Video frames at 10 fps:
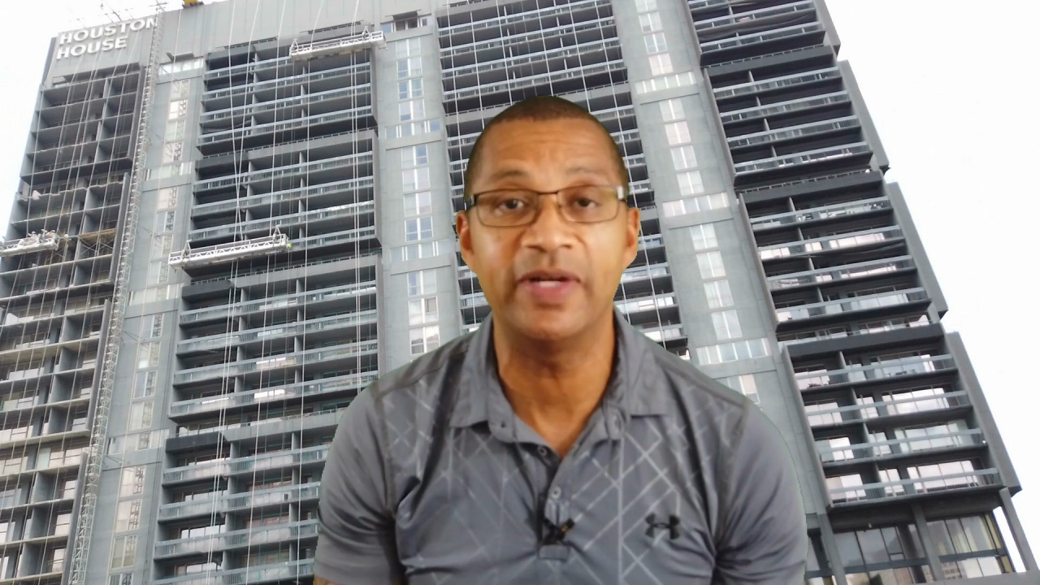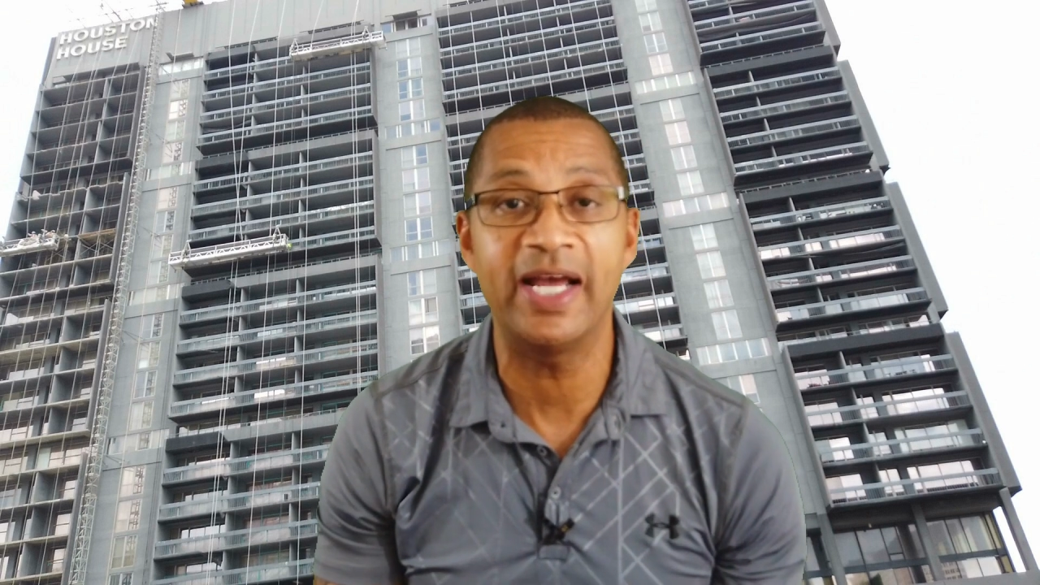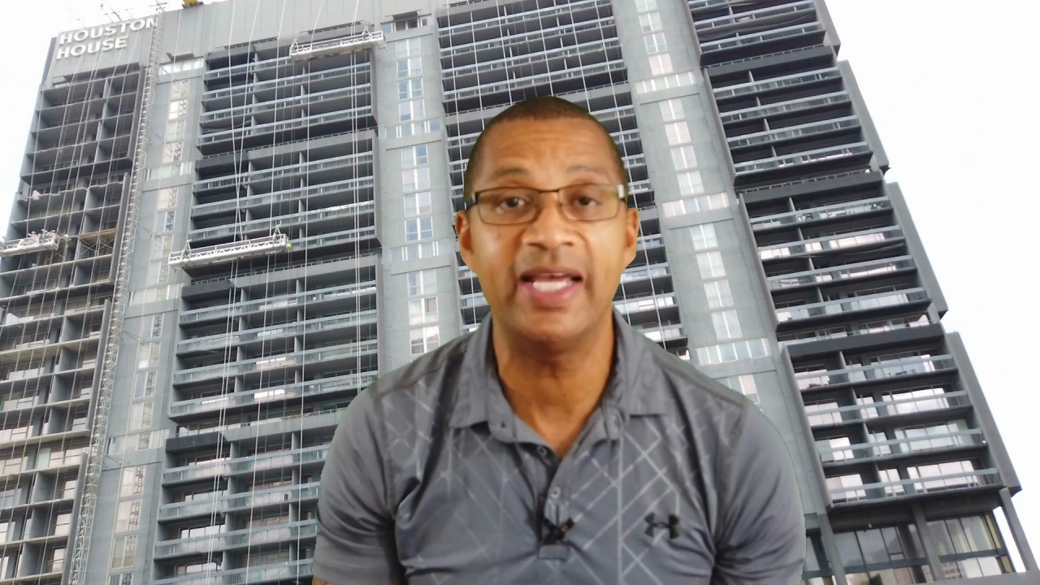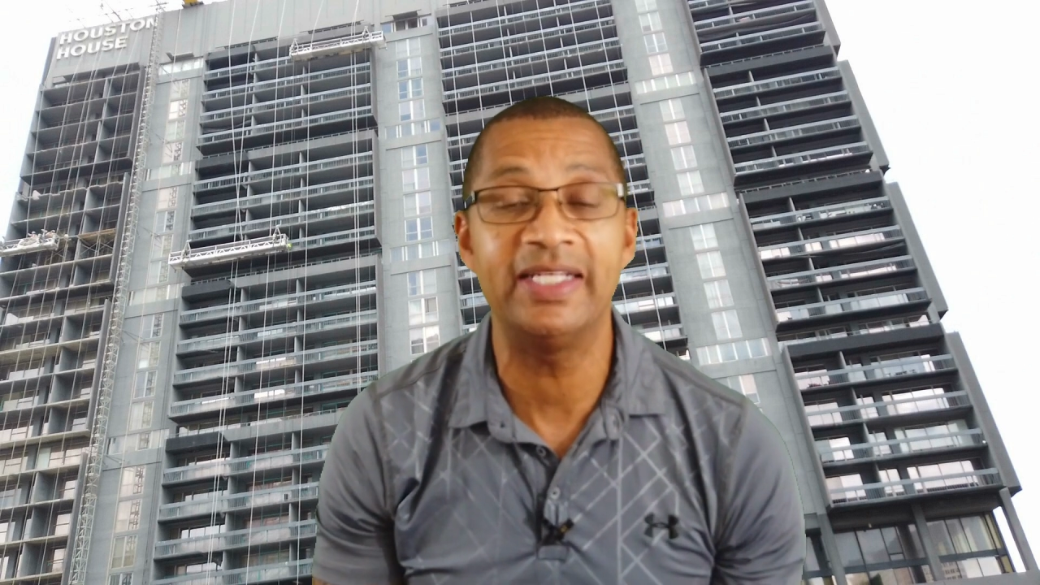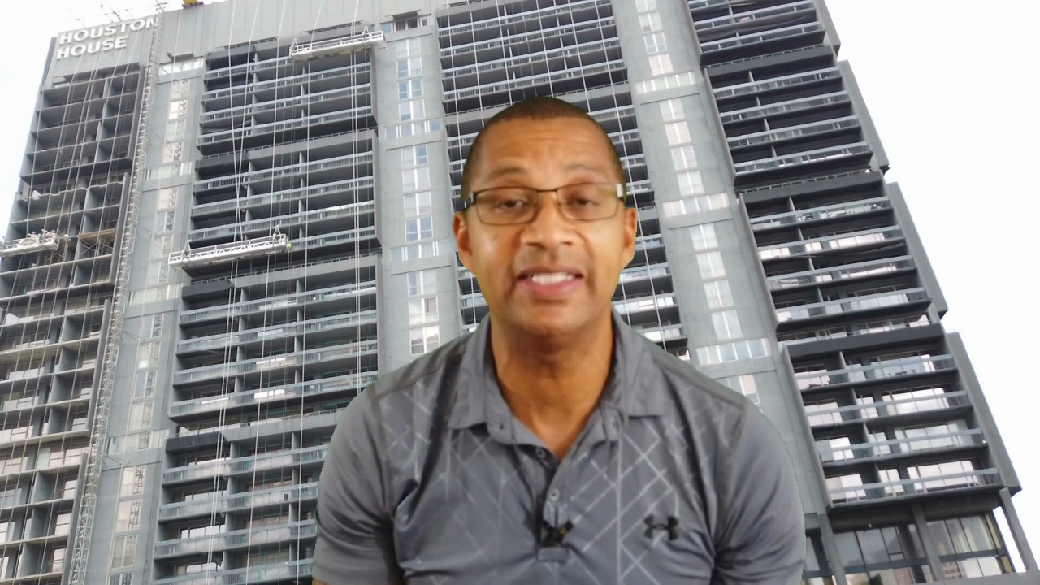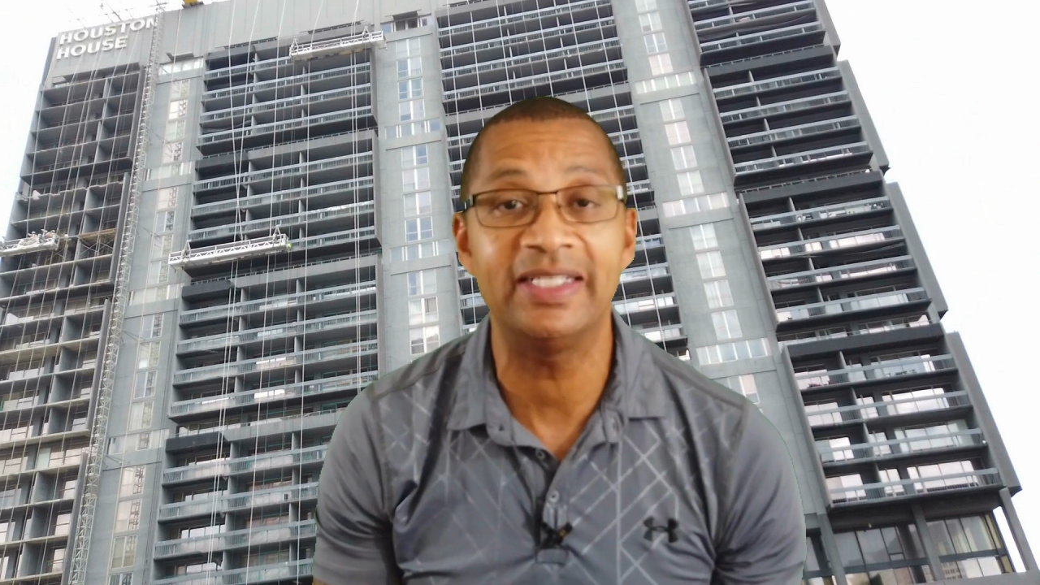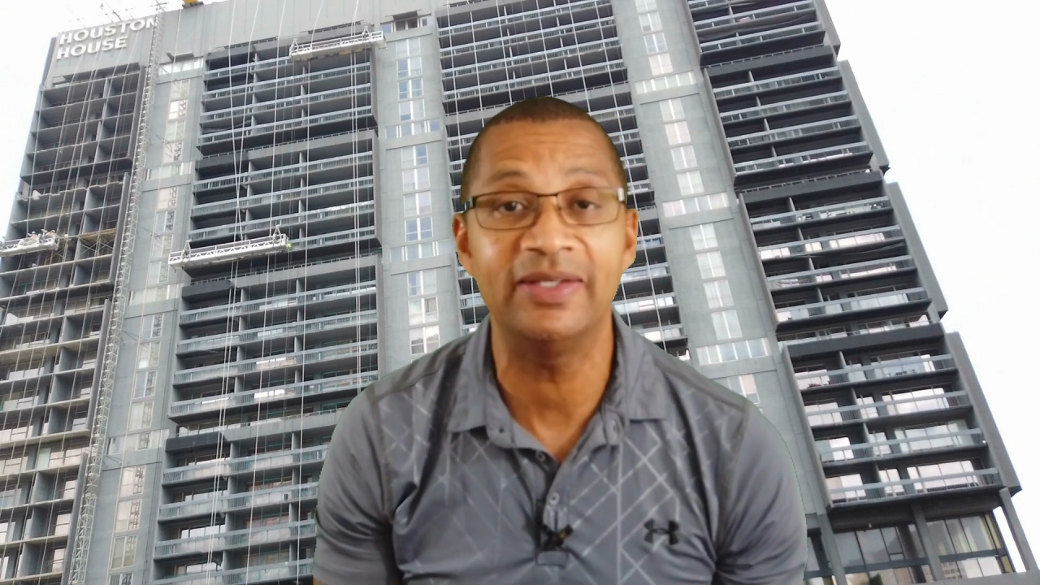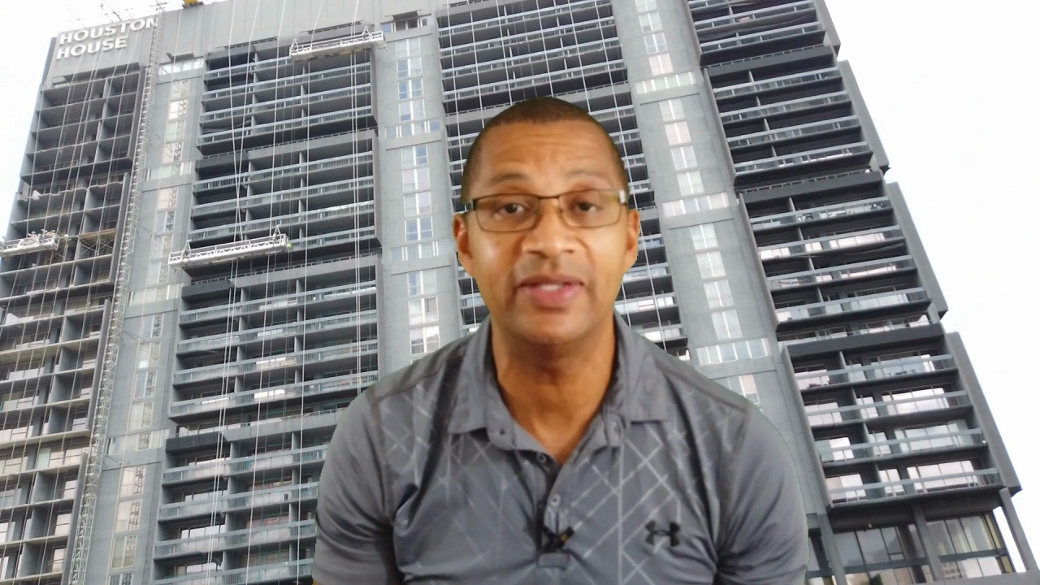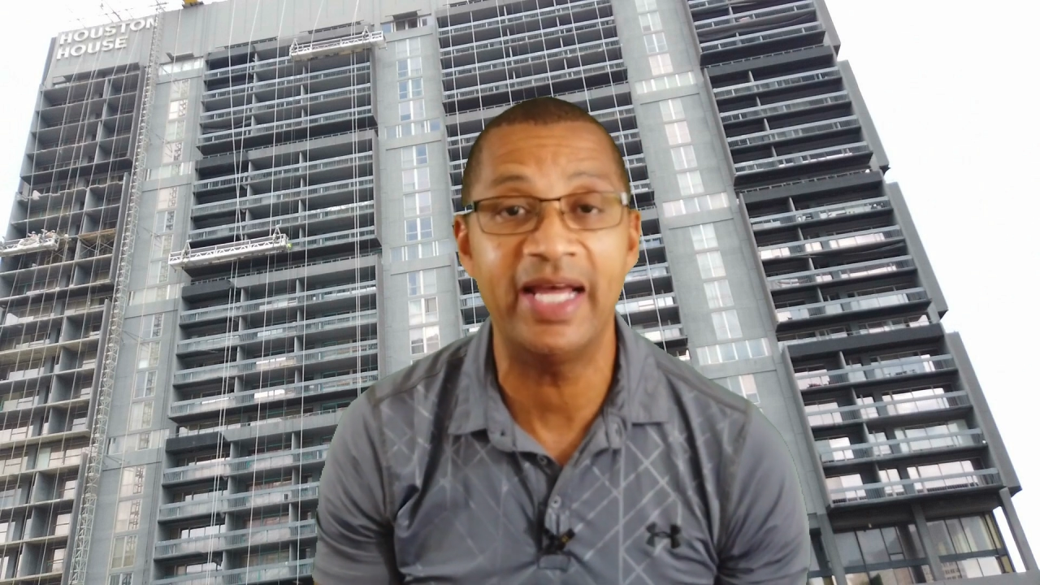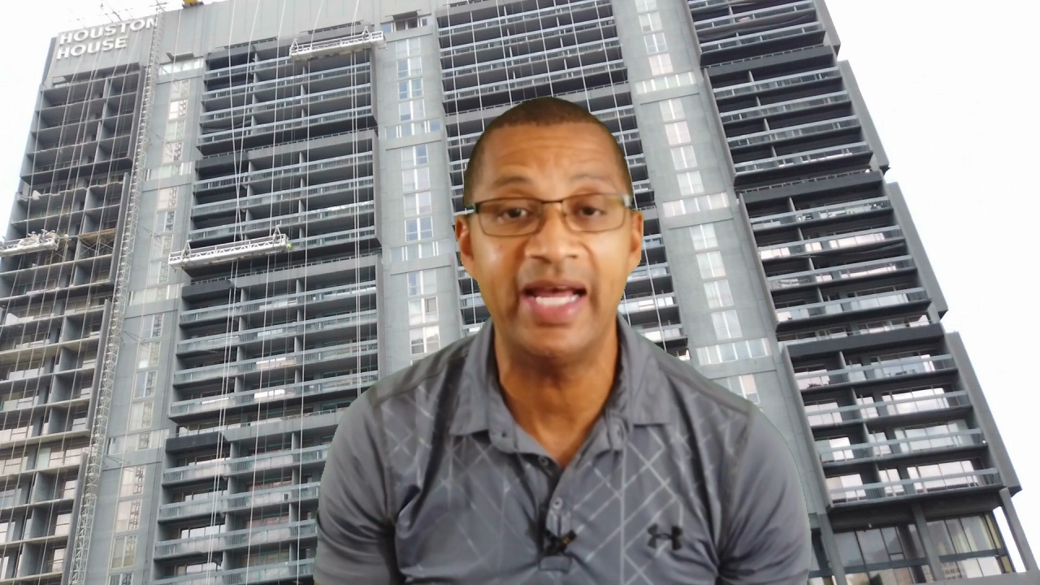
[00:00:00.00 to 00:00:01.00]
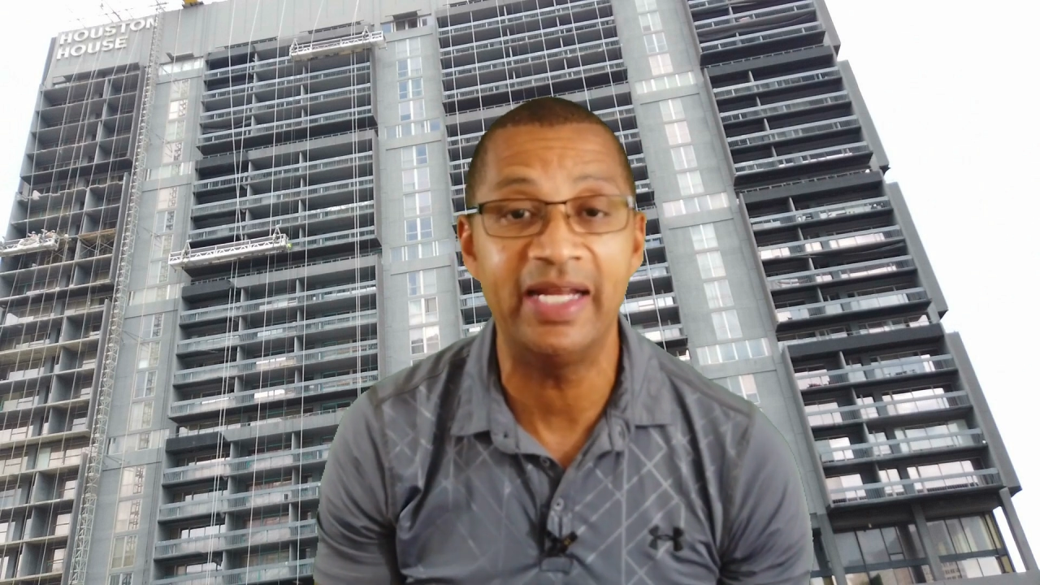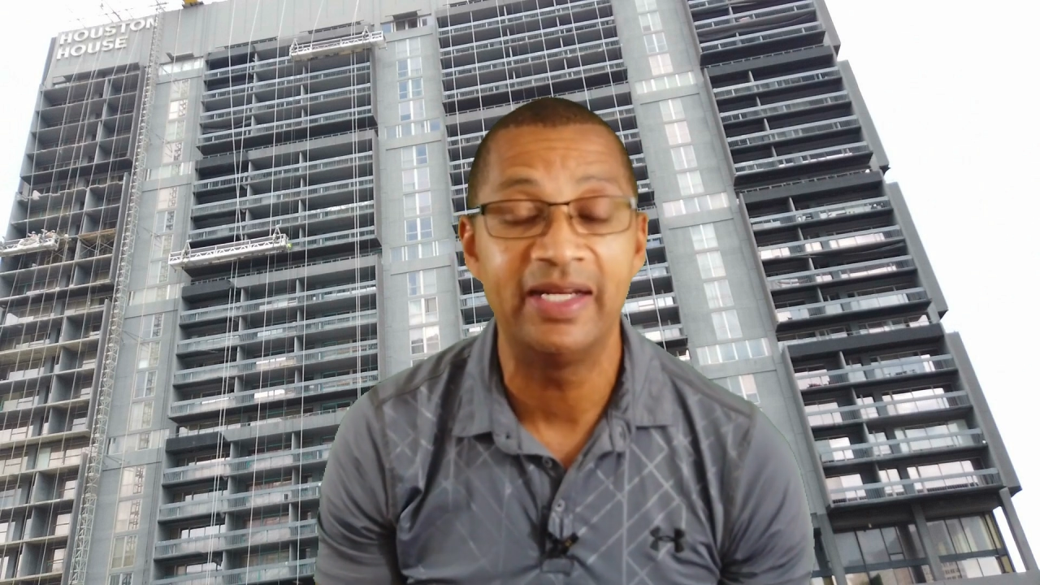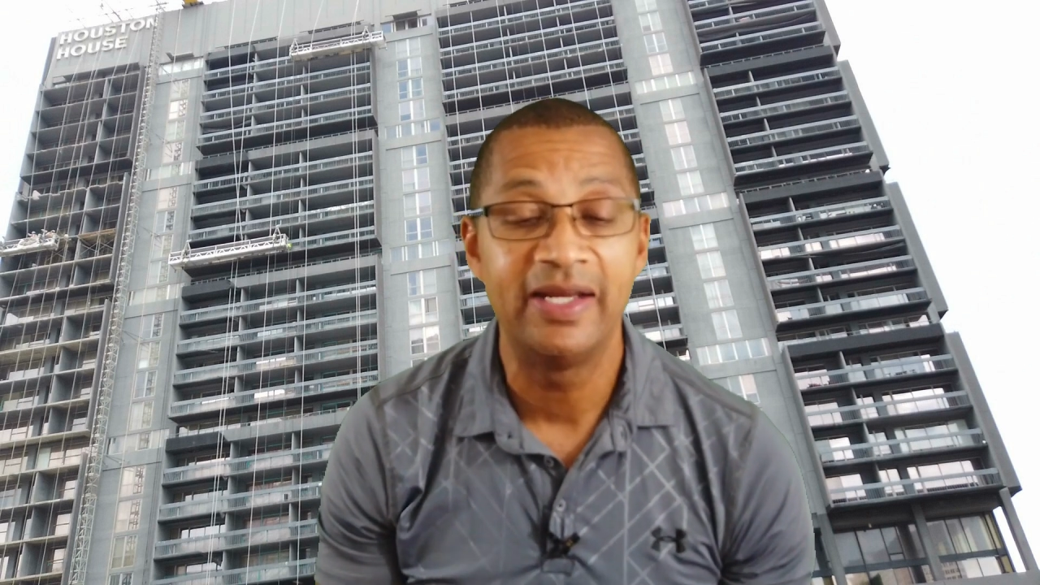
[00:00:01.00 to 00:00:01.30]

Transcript: and I had to kill that.